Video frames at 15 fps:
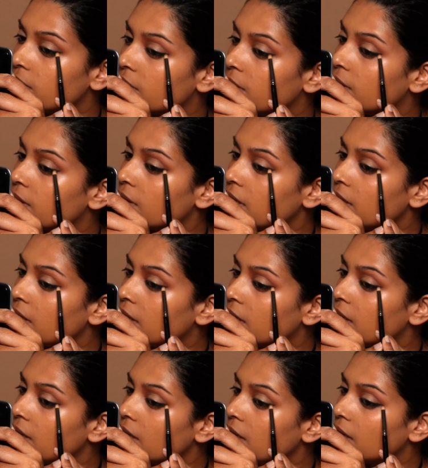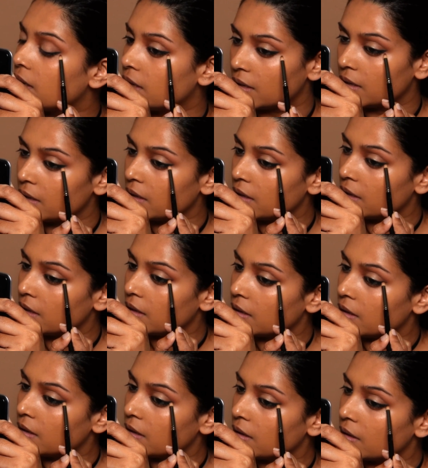and we're going to really smoke out this
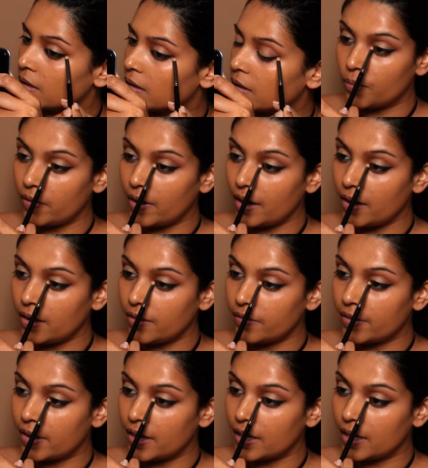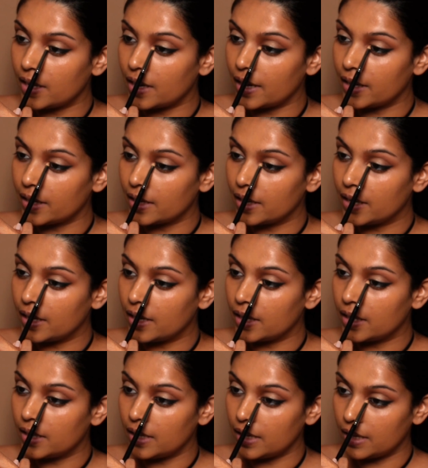line. Very, very lightly
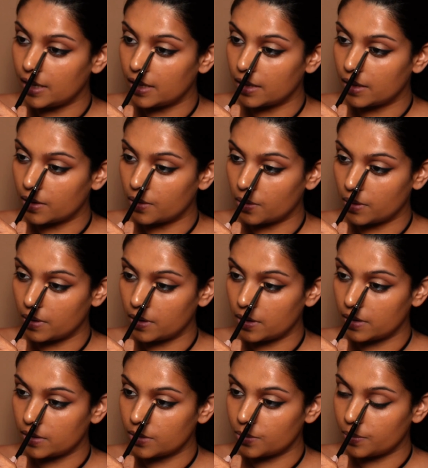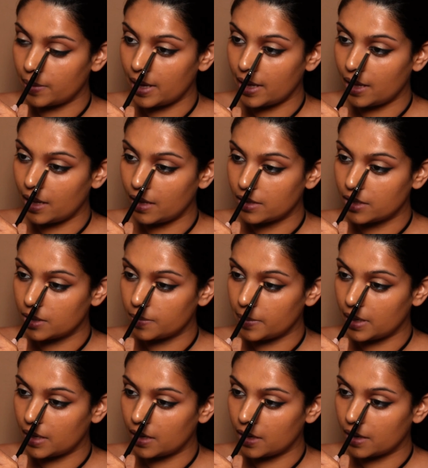in the inner corner as well. Just be
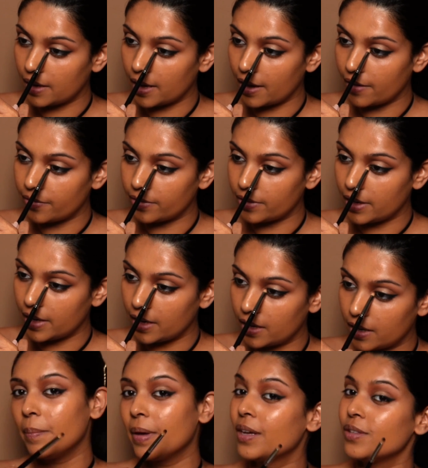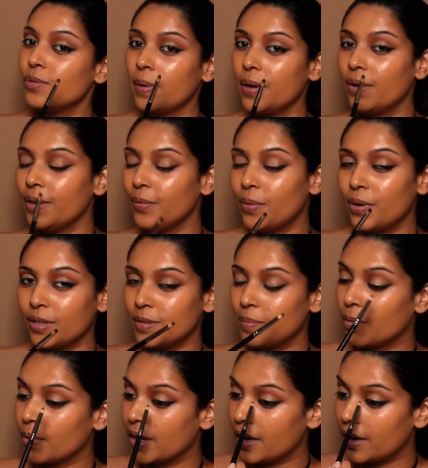a little careful here because we only want to
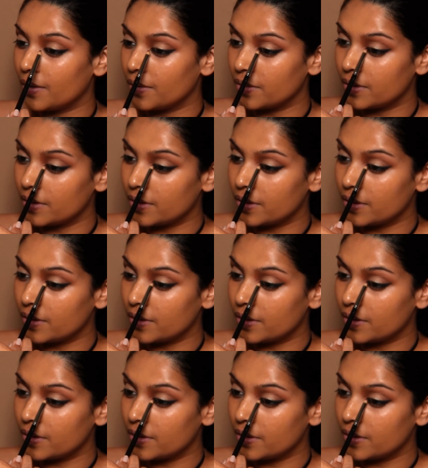smoke it out